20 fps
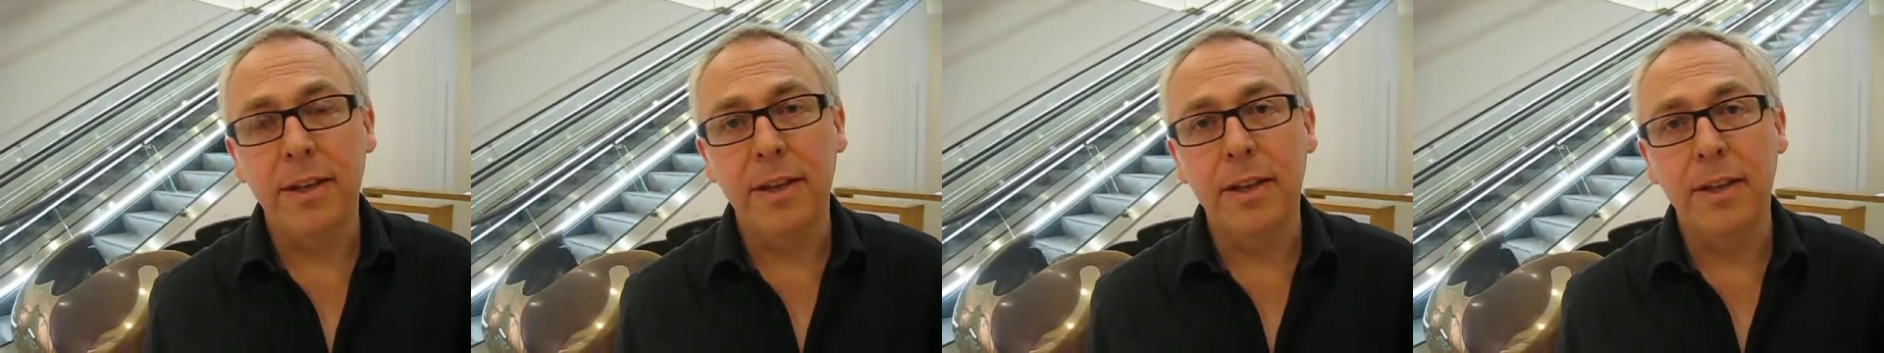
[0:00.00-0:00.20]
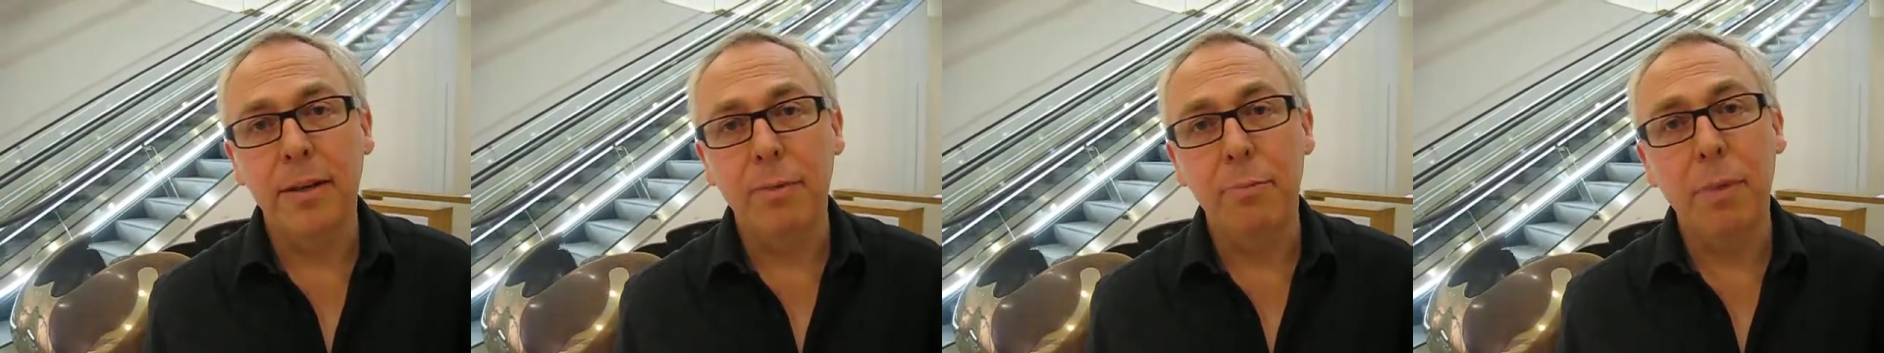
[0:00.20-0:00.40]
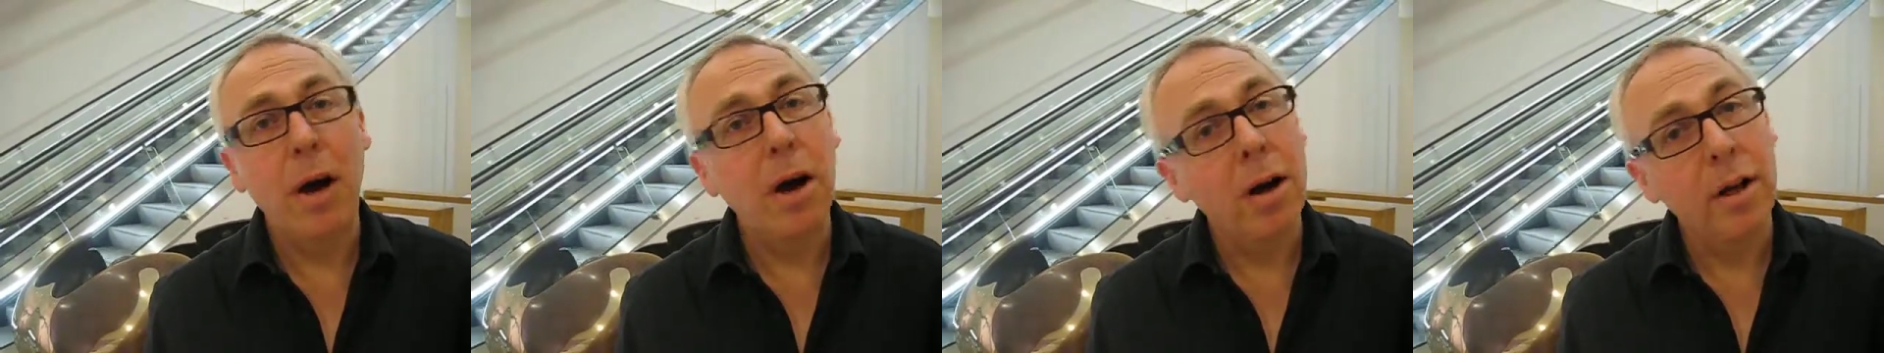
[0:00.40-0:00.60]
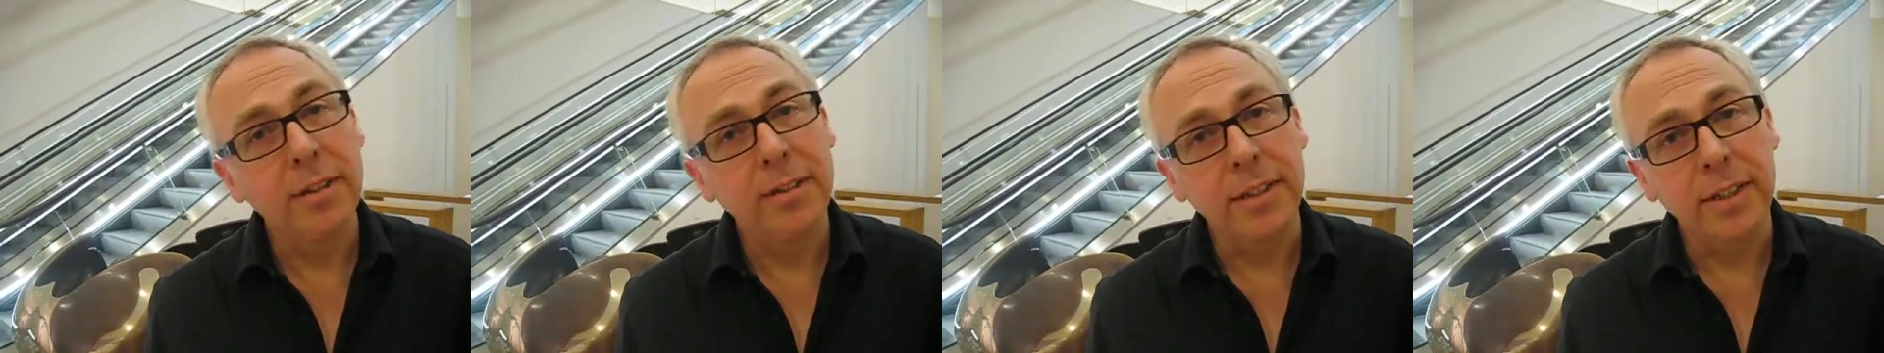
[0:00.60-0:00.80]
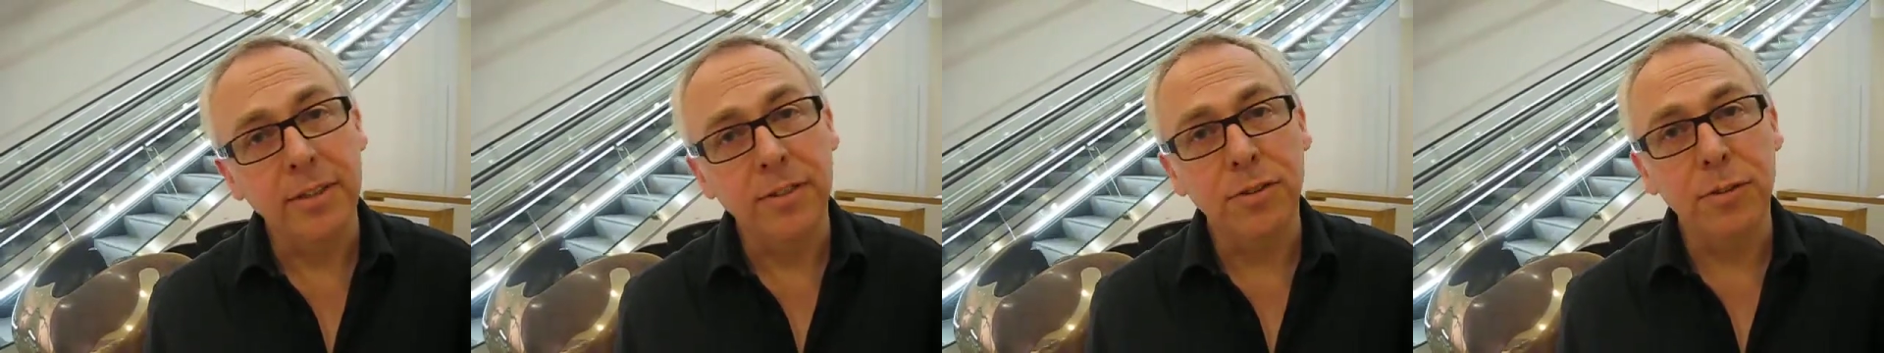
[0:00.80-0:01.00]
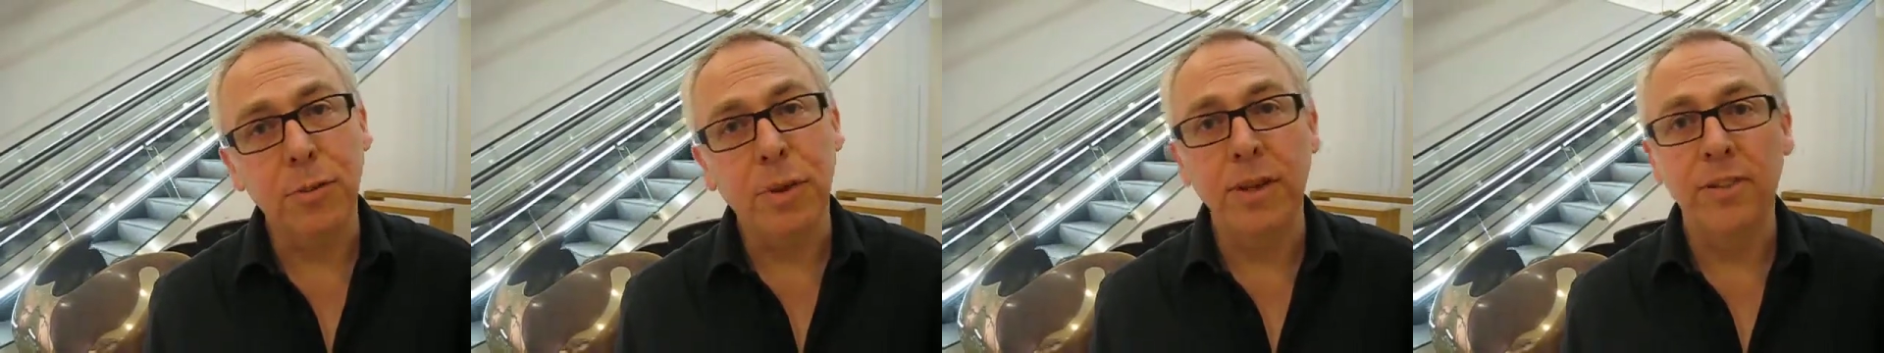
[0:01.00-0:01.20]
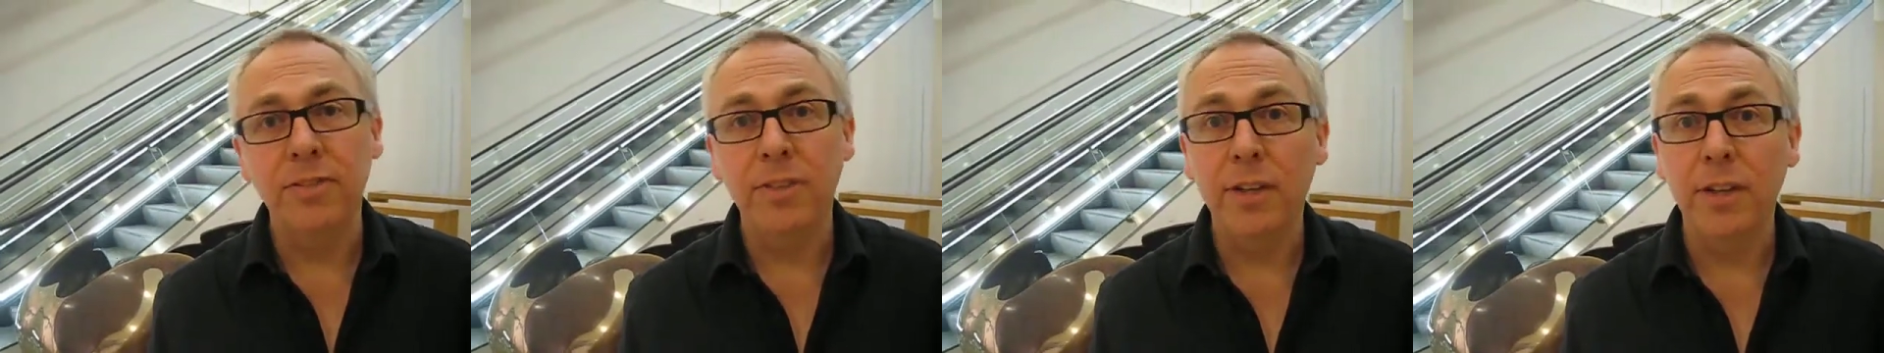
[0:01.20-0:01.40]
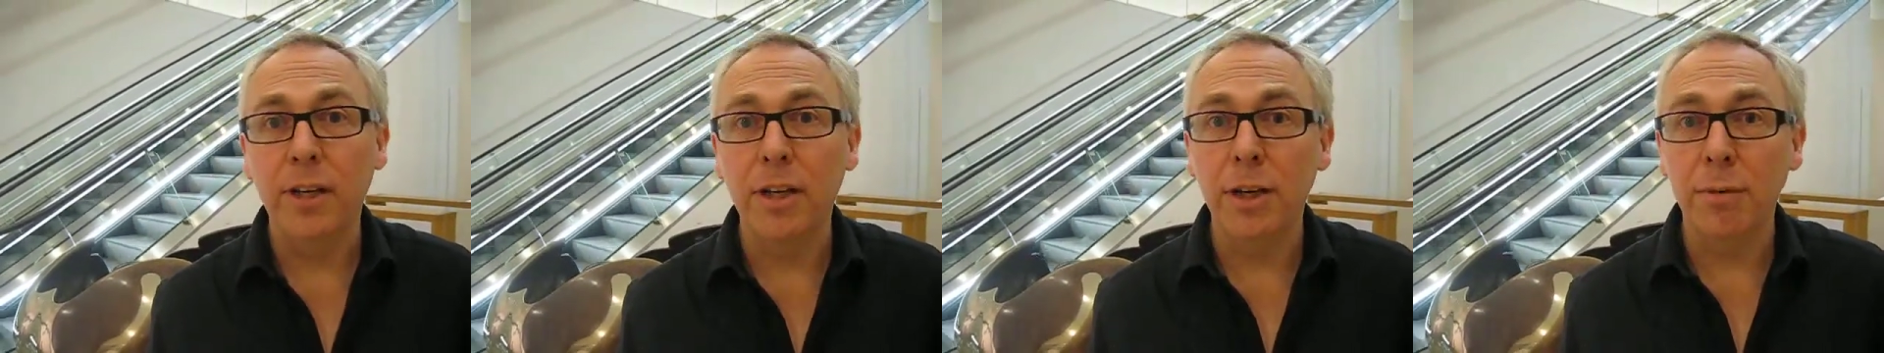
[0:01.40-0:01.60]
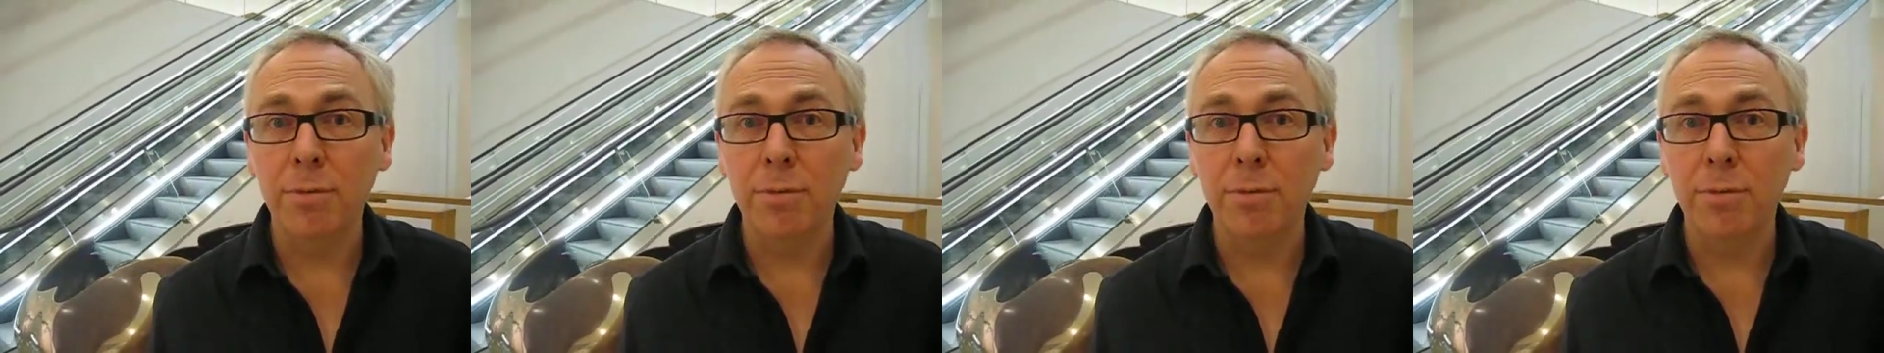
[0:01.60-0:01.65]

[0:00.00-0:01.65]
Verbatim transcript: uh, parties twice a year,